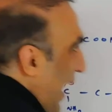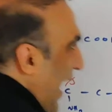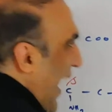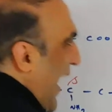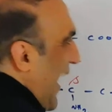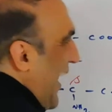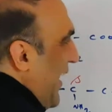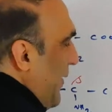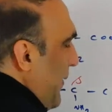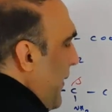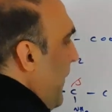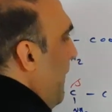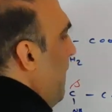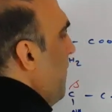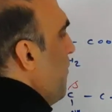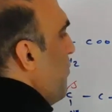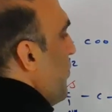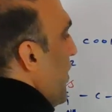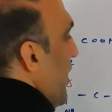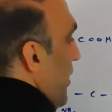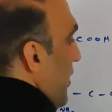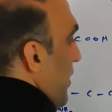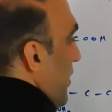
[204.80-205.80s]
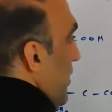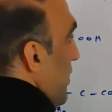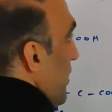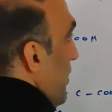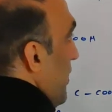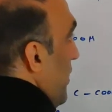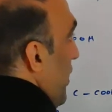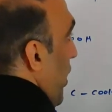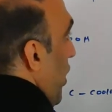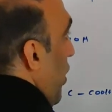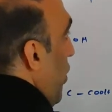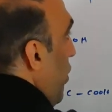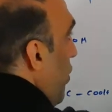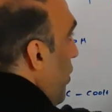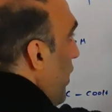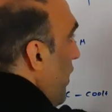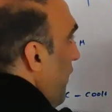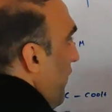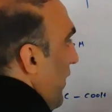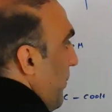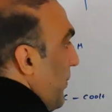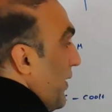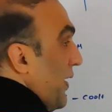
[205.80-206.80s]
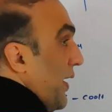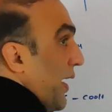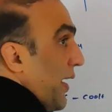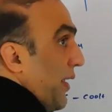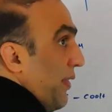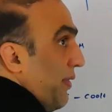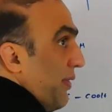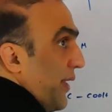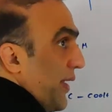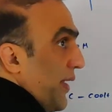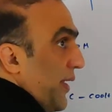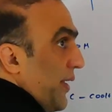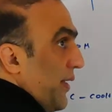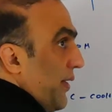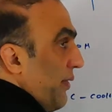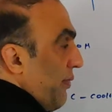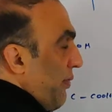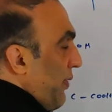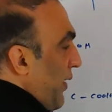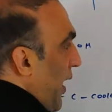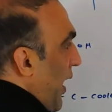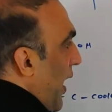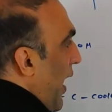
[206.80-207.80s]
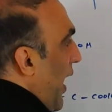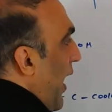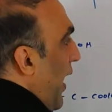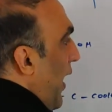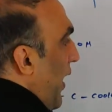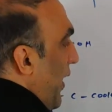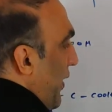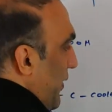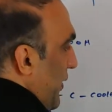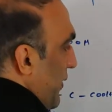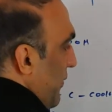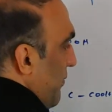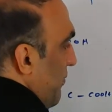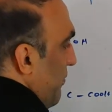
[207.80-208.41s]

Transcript: And all of amino acids are